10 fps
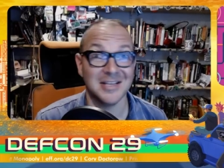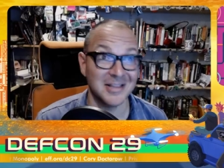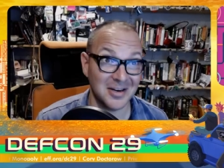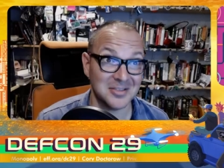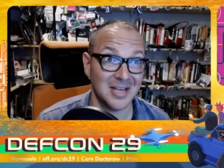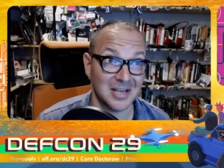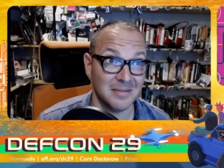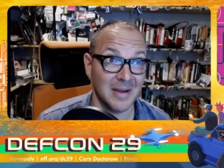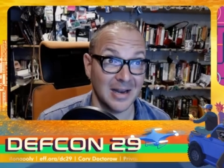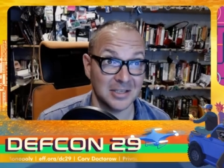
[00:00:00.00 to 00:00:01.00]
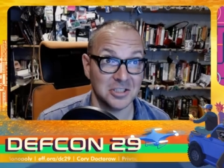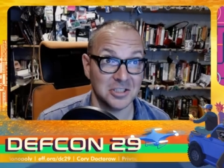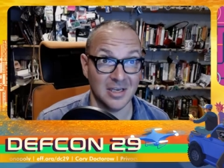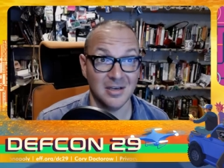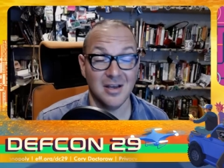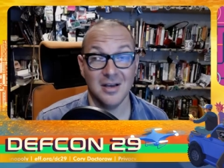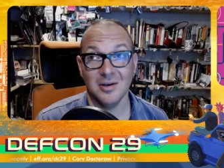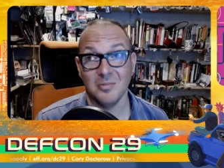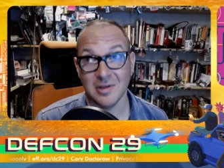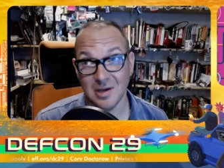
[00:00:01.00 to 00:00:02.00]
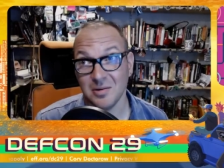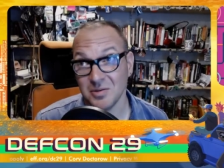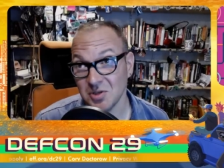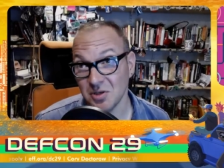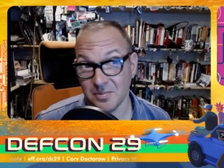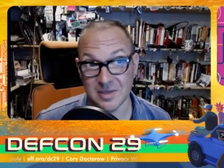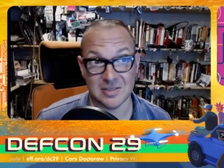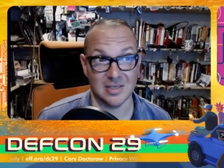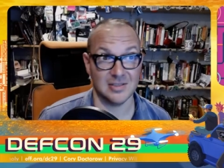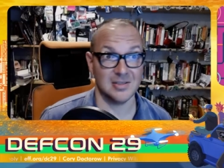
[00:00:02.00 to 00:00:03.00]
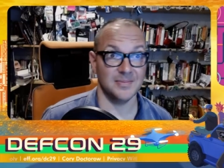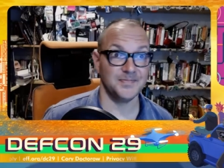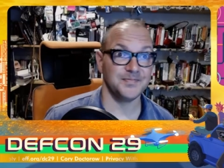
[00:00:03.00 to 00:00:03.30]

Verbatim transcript: to their side of the balance sheet without losing your business.